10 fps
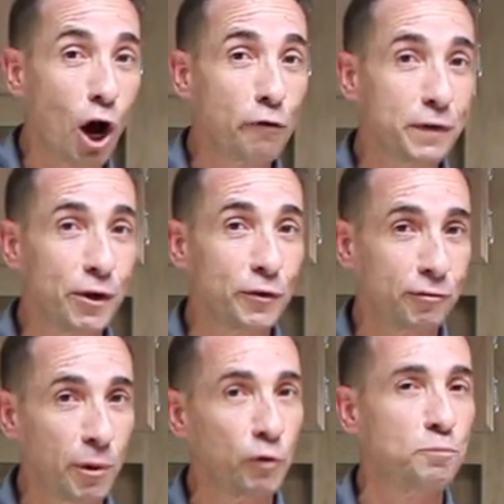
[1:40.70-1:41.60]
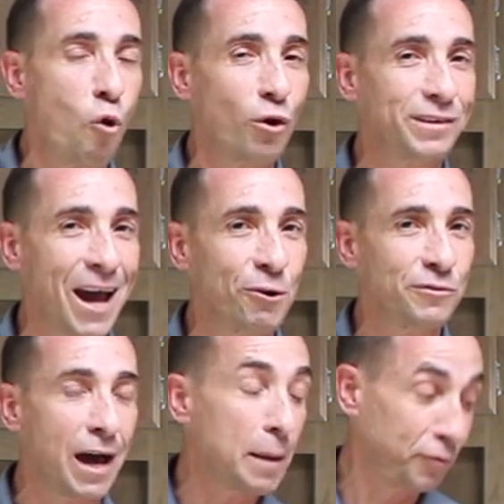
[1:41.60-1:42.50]
or coffee on some of those porous
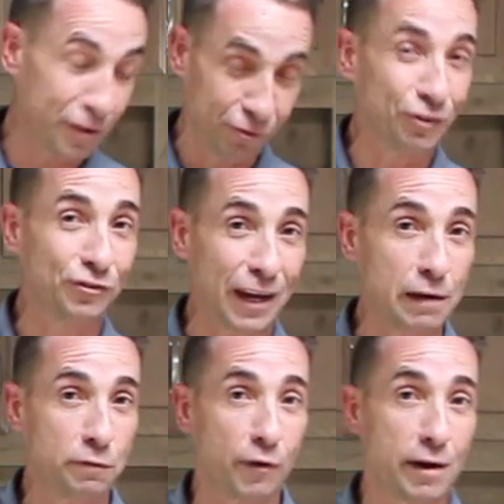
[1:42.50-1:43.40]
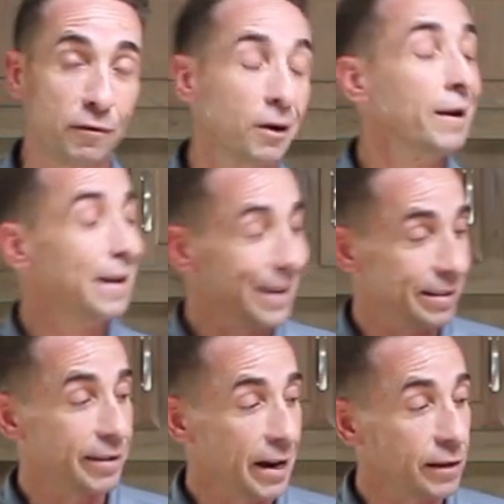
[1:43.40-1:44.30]
countertops, and it's gonna stain forever.
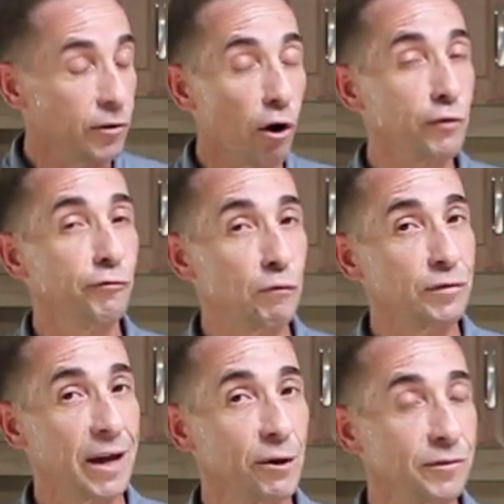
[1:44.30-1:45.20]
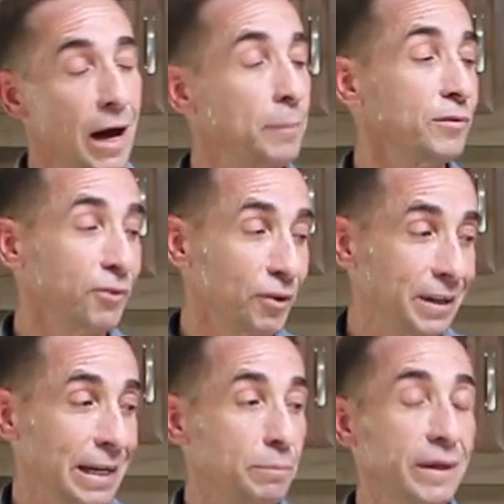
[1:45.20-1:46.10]
Inside these hard surface countertops, it's
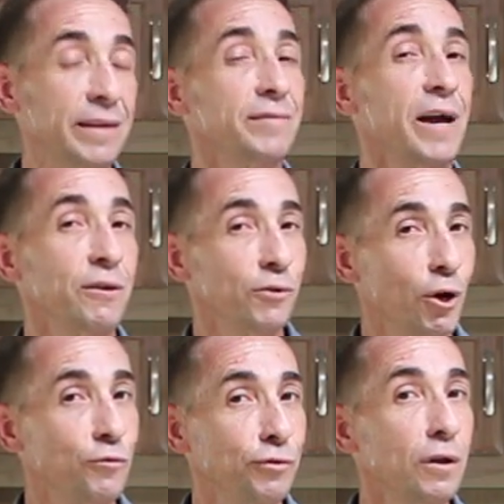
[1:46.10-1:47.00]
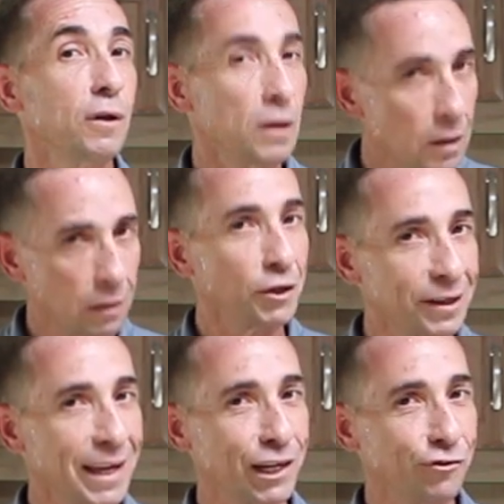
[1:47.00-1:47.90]
gonna keep the inside of your coach
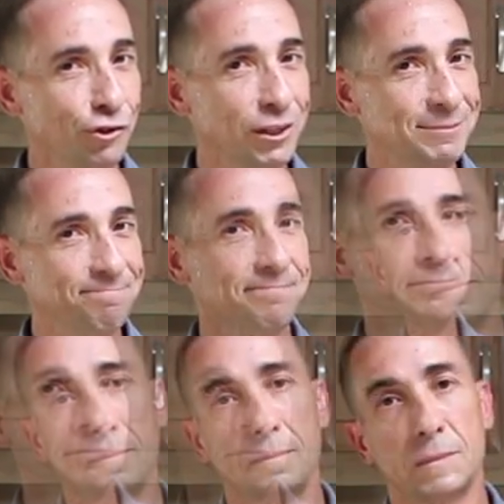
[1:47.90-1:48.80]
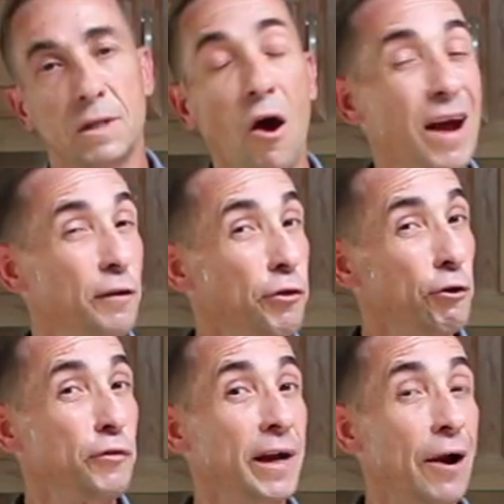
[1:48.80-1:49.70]
looking like it should. All right, the
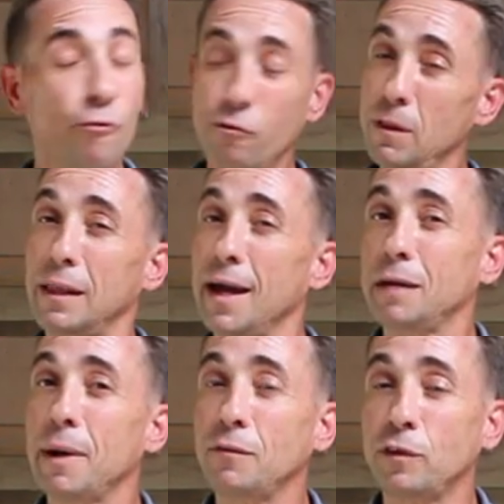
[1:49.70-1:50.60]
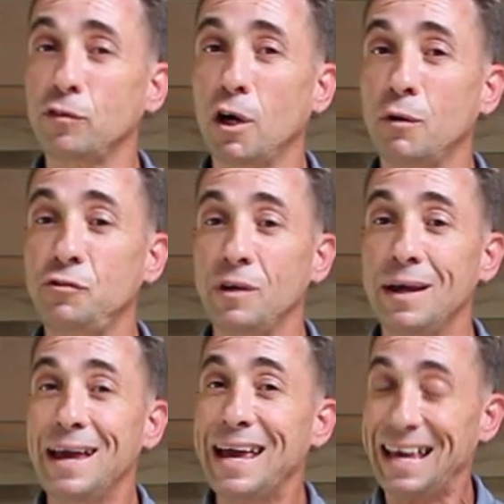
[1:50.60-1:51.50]
third thing I really like about this coach
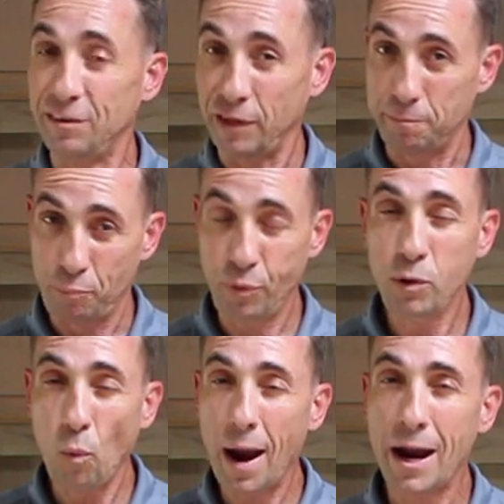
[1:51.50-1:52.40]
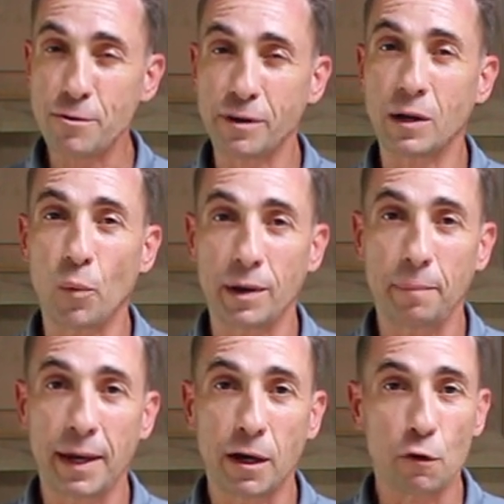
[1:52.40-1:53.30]
is they've pre-wired it at
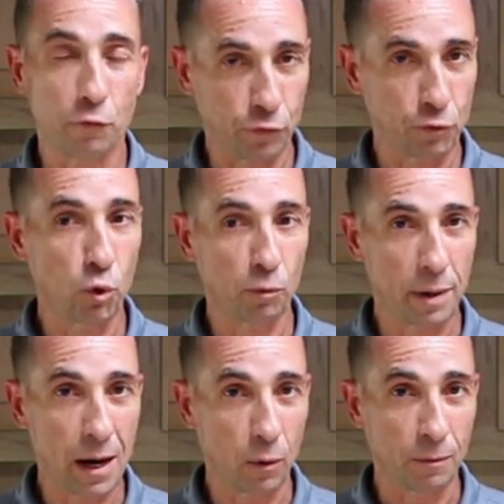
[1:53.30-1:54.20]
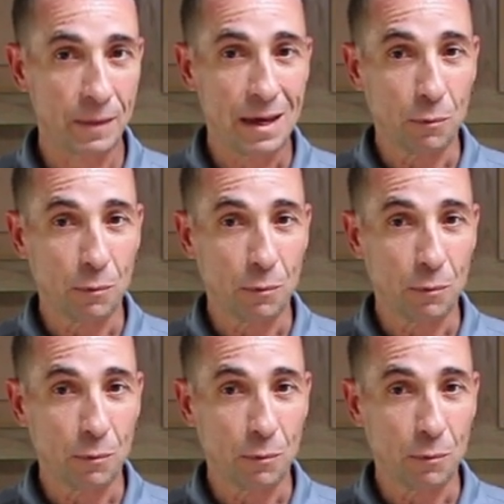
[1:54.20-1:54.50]
Winnebago for solar power.